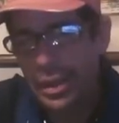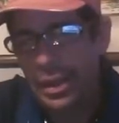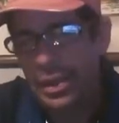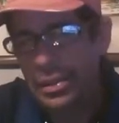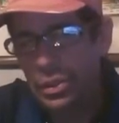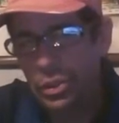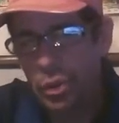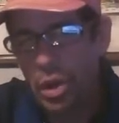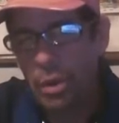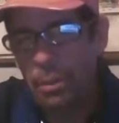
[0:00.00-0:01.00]
is
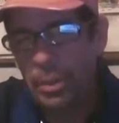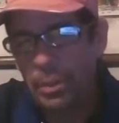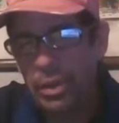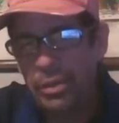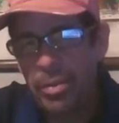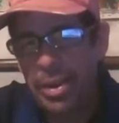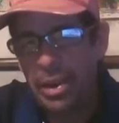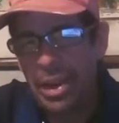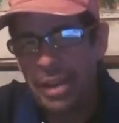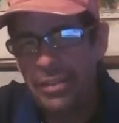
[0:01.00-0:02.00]
to help people live a
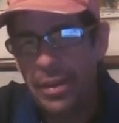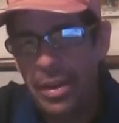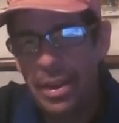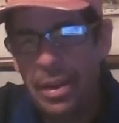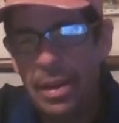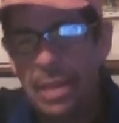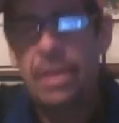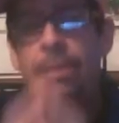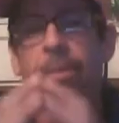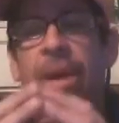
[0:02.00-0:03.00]
better life
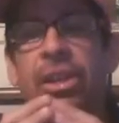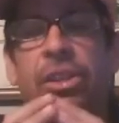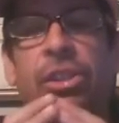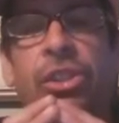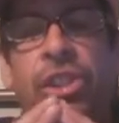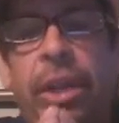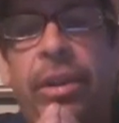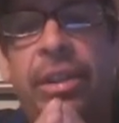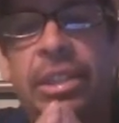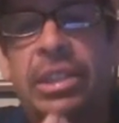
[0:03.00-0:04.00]
by
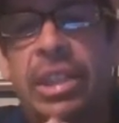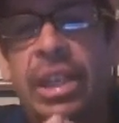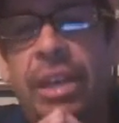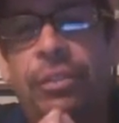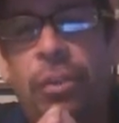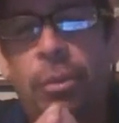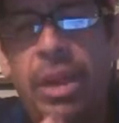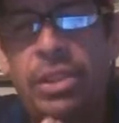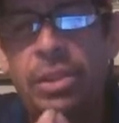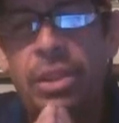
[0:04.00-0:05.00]
sharing this
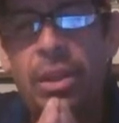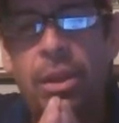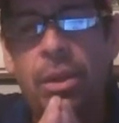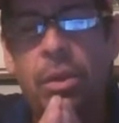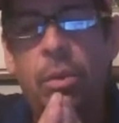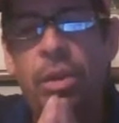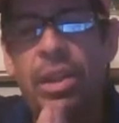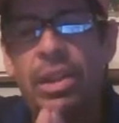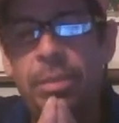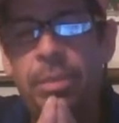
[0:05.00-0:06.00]
information with as